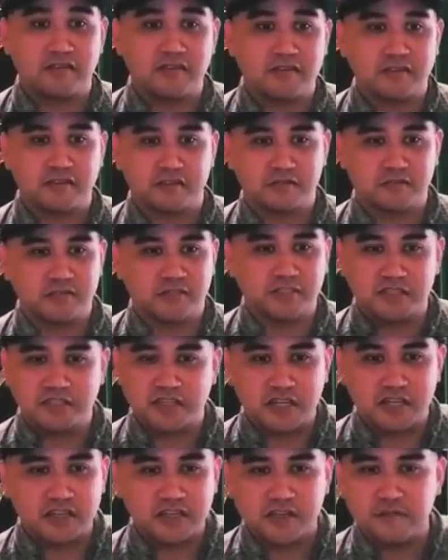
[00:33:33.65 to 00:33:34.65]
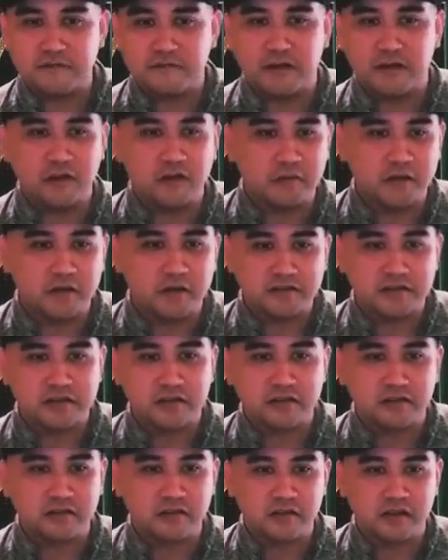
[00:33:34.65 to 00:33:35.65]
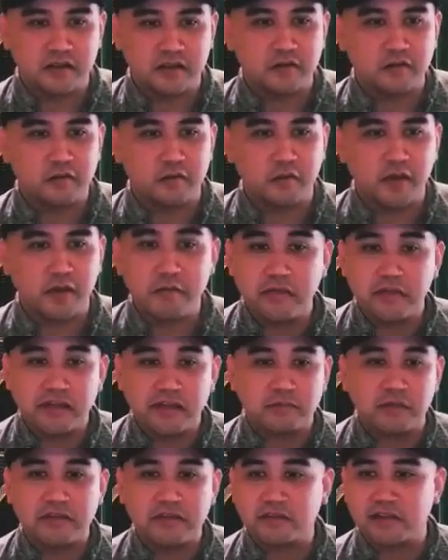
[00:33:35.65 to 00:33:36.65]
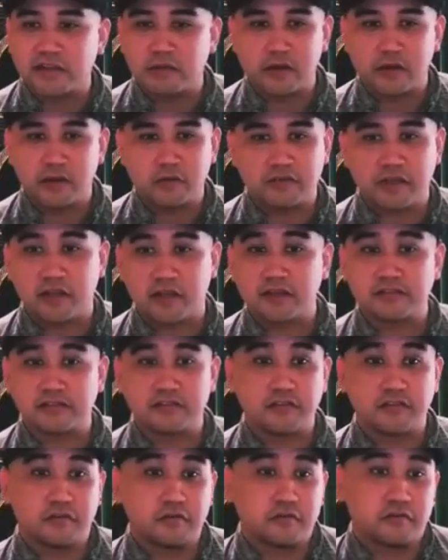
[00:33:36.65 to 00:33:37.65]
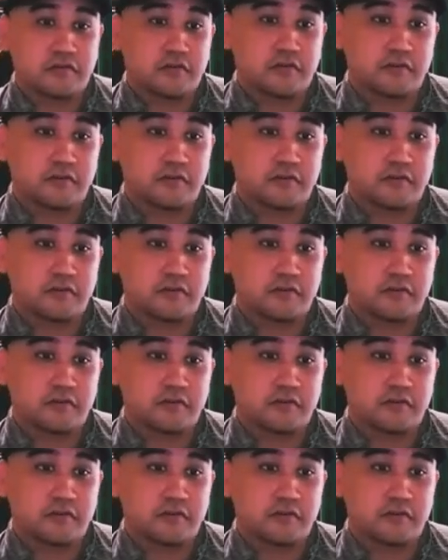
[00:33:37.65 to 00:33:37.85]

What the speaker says: Just click the unfollow button and go. I mean, that's basically what you tell us to do. So